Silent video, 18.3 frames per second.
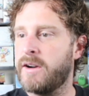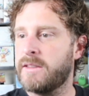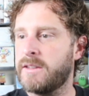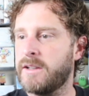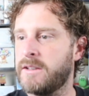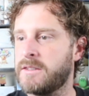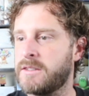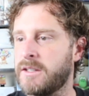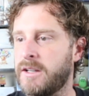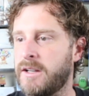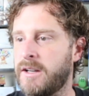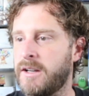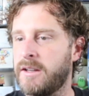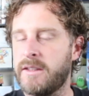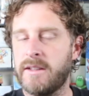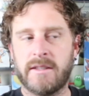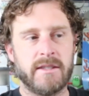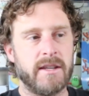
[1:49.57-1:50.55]
It does
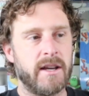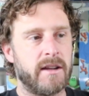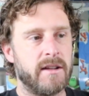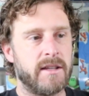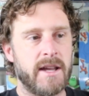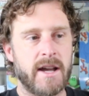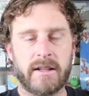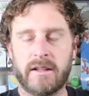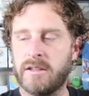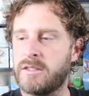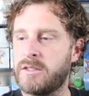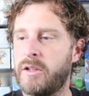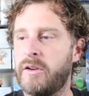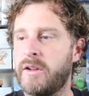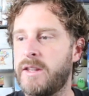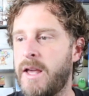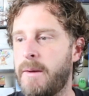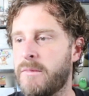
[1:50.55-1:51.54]
its second attack does
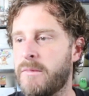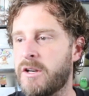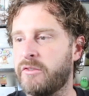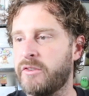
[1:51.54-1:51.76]
30 damage